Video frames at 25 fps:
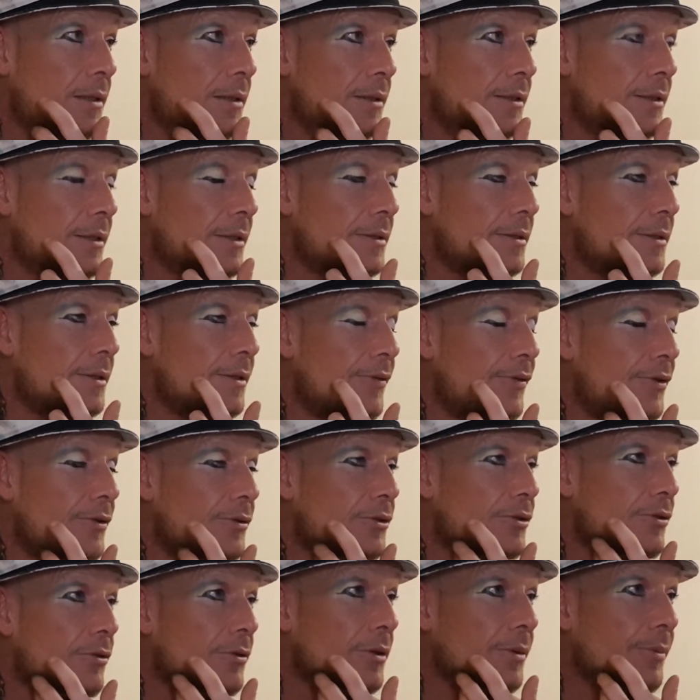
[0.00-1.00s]
Do, do you feel
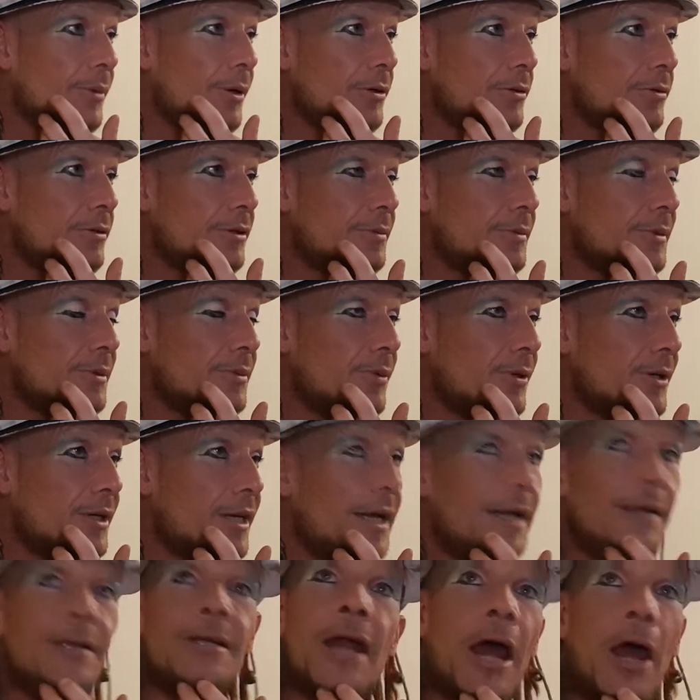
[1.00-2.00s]
strongly about Christmas, Mikey?
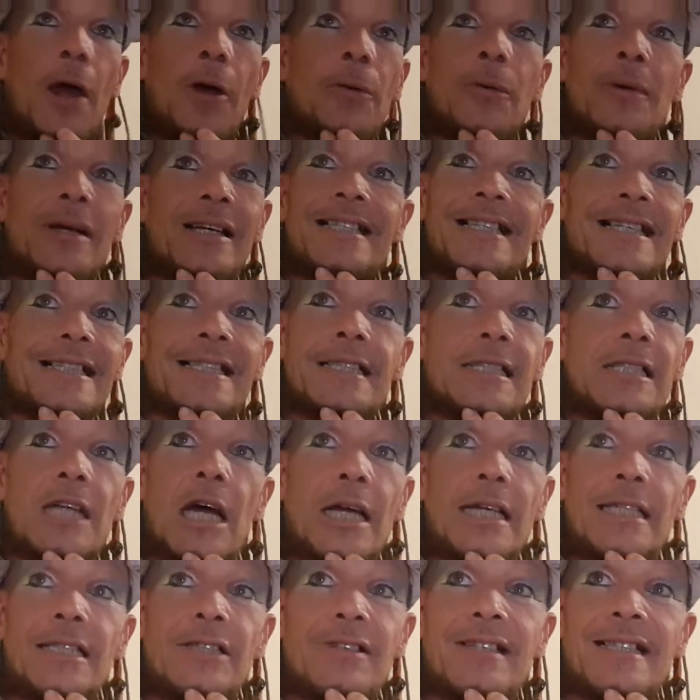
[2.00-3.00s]
No, he doesn't
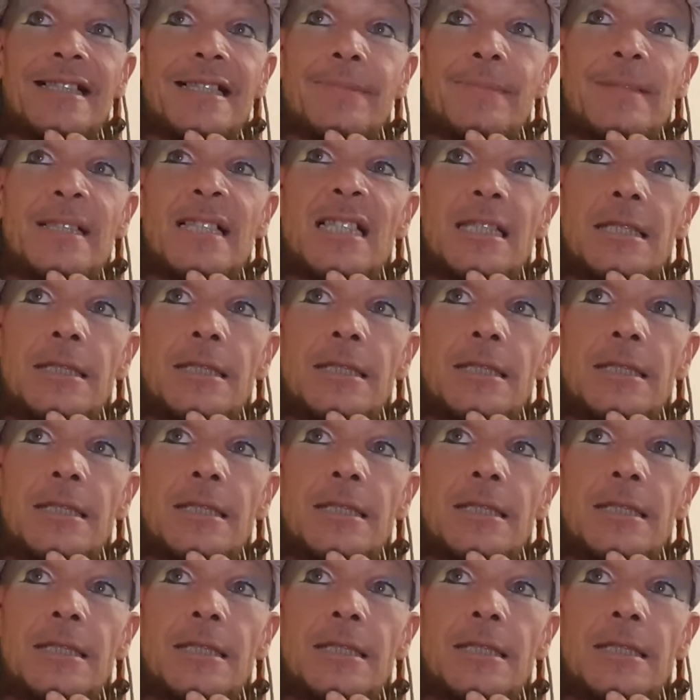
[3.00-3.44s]
like Christmas.